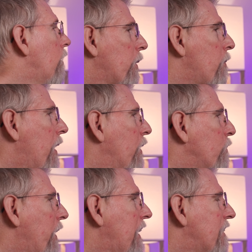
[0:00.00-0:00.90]
Miles
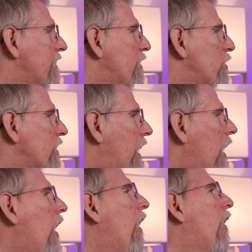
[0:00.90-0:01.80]
radius intershell.
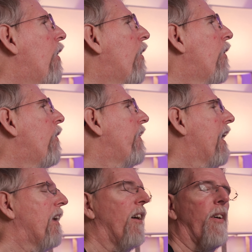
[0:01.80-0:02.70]
Oh,
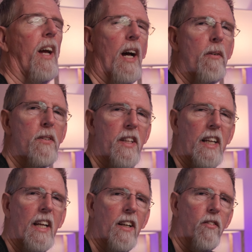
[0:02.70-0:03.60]
okay. I was
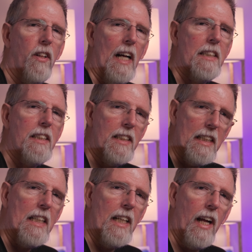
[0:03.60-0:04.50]
thinking of Class
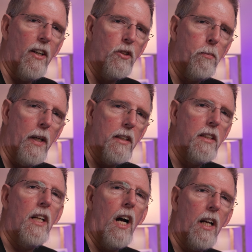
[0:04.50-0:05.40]
D
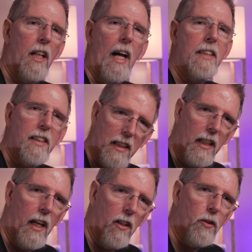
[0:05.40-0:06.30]
airspace, not Class
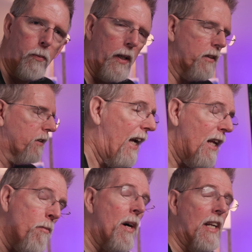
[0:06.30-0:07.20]
C airspace.
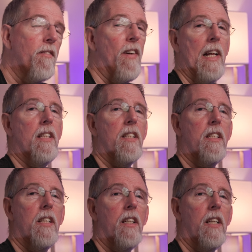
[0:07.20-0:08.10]
In my defense,